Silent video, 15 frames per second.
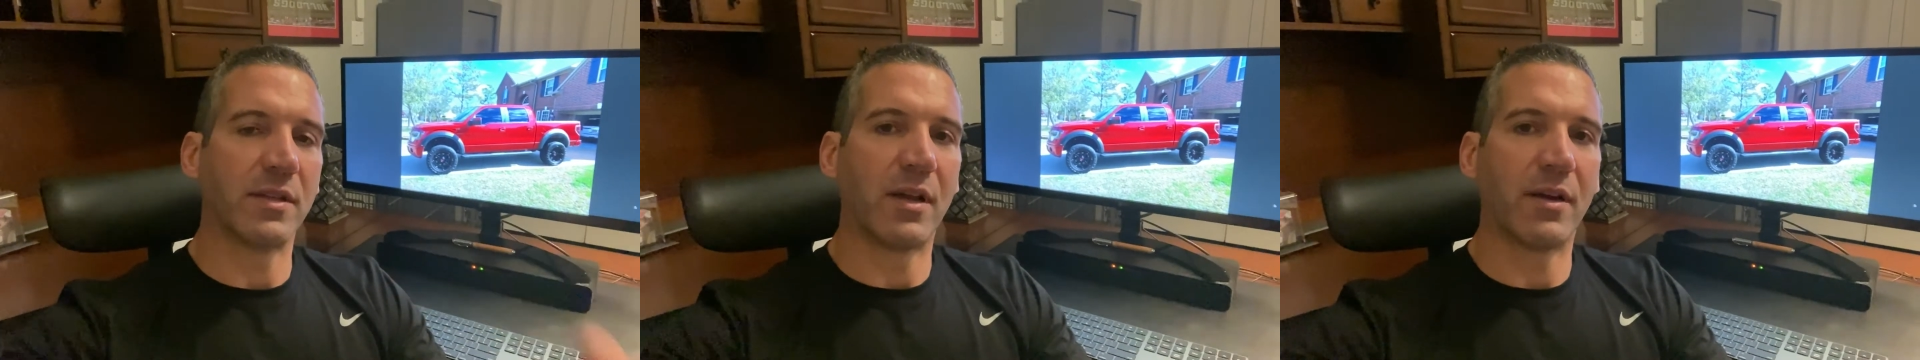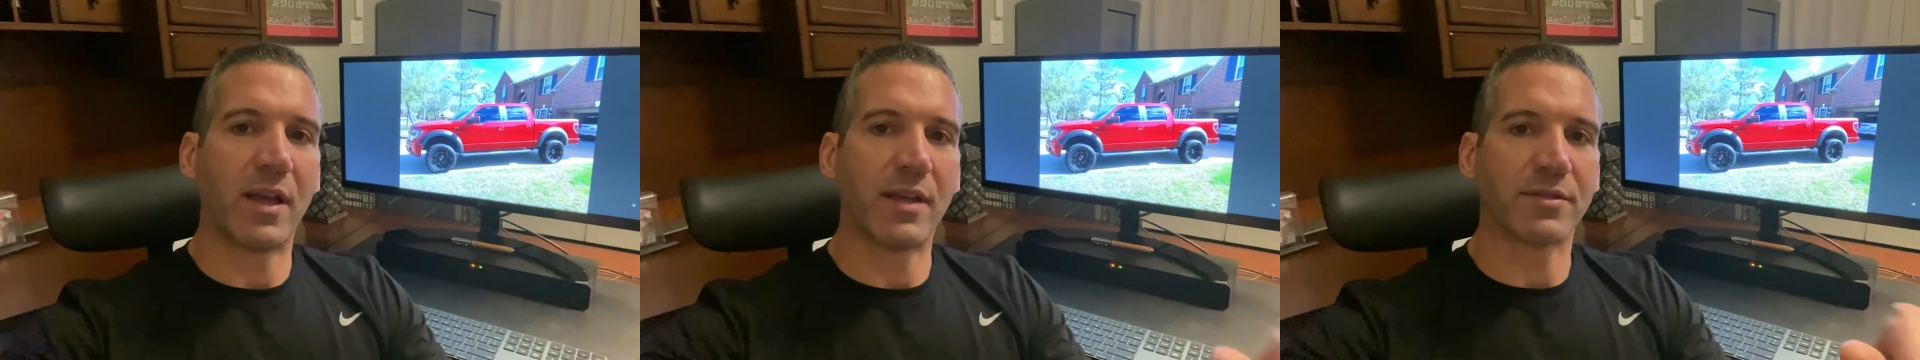
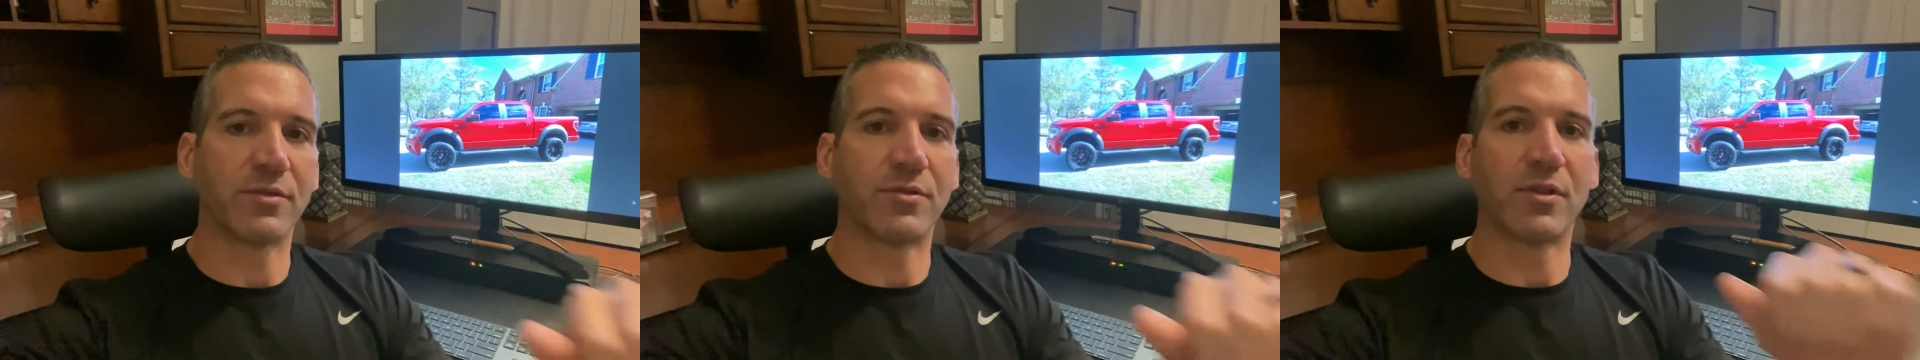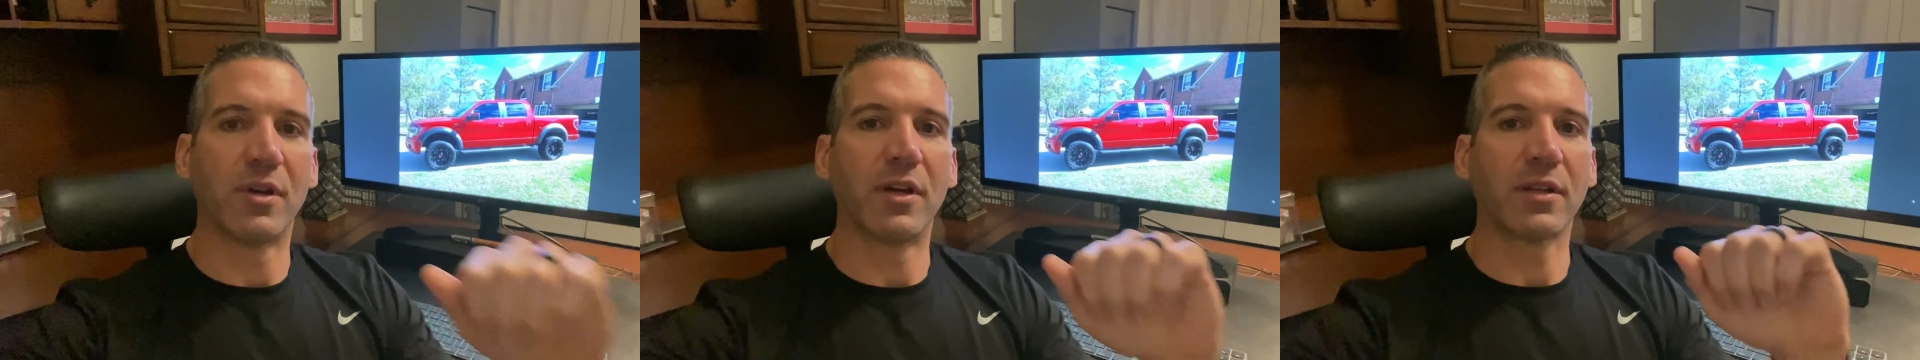now has a
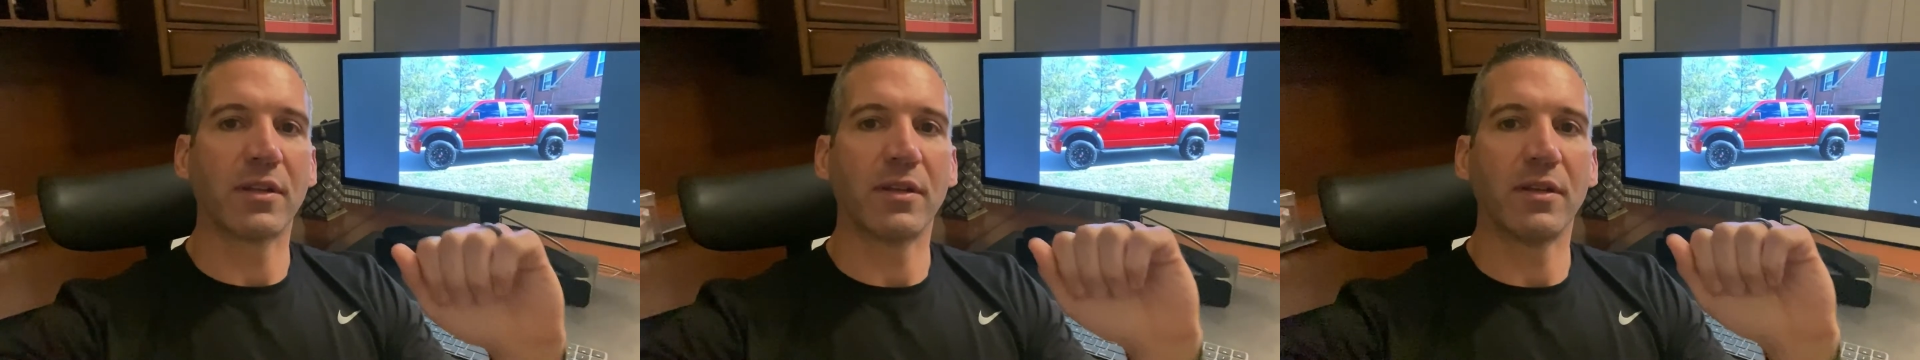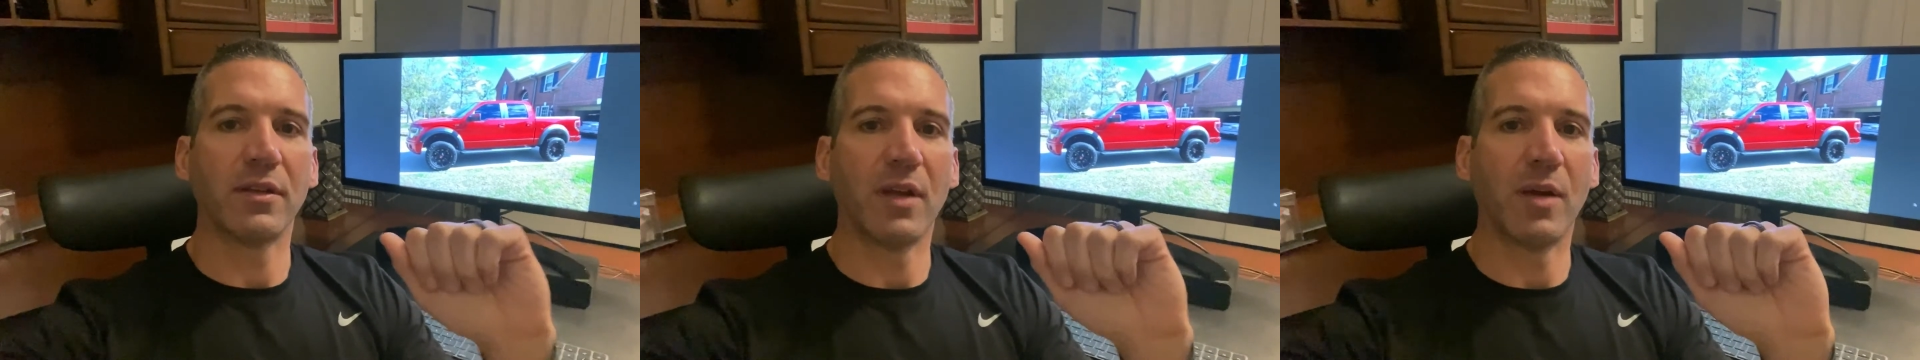
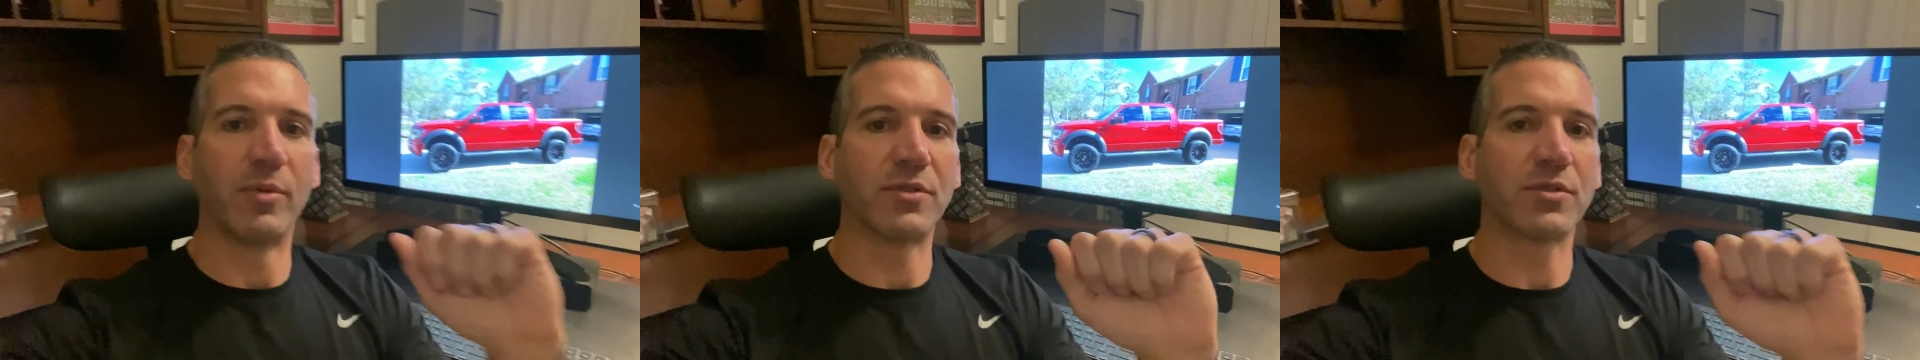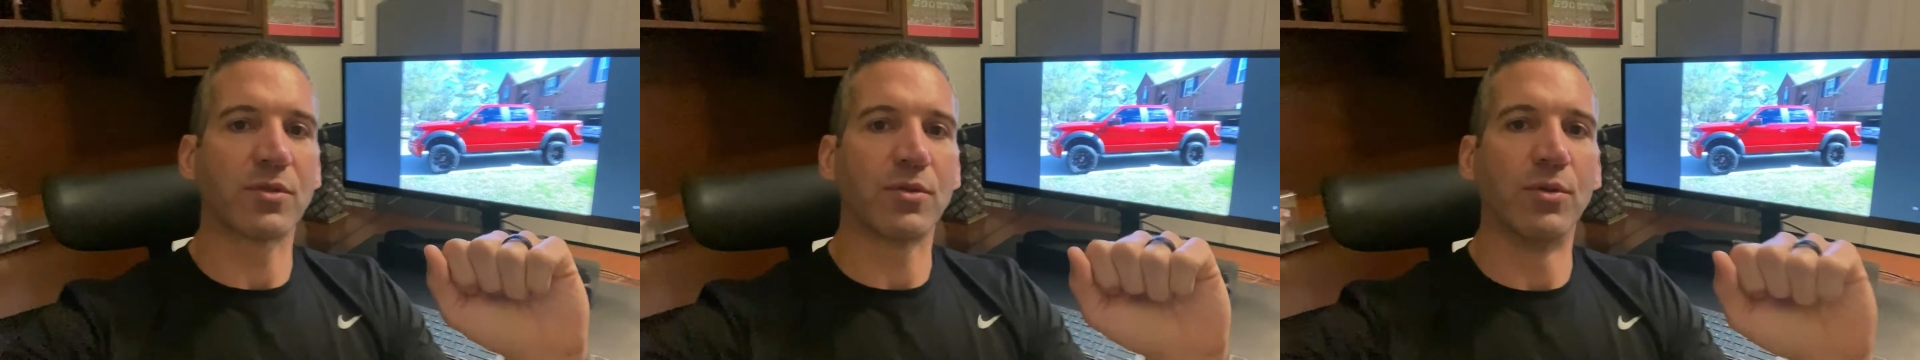truck up
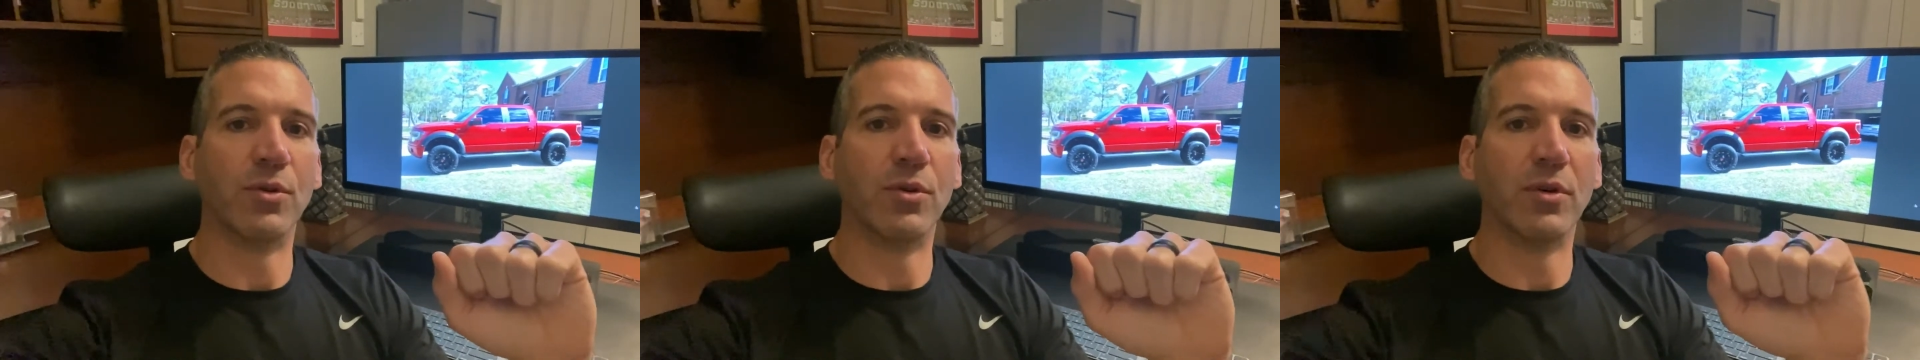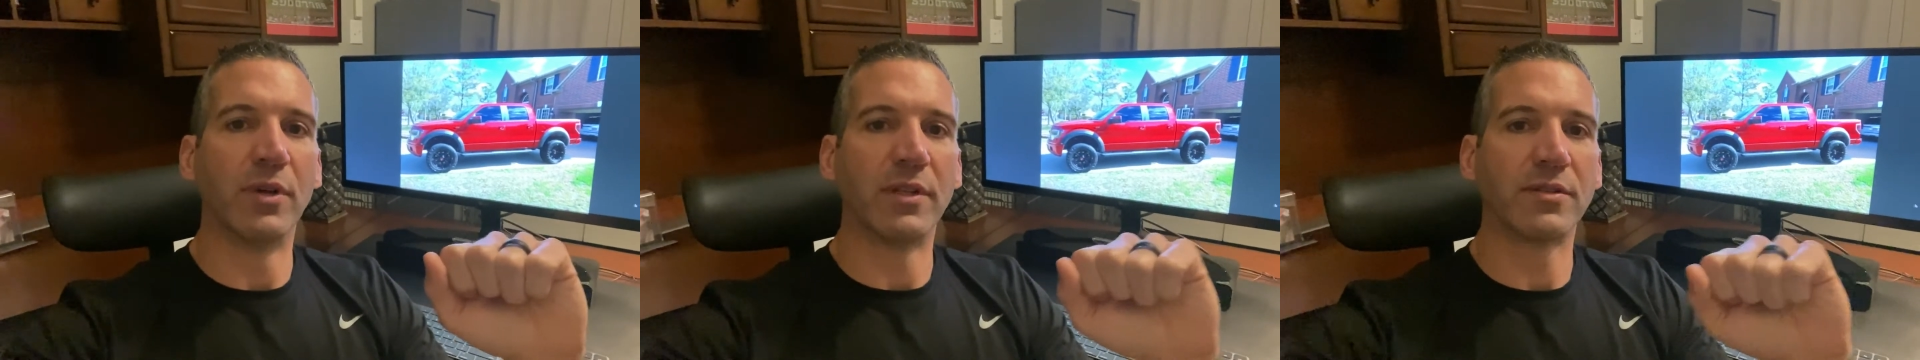at school,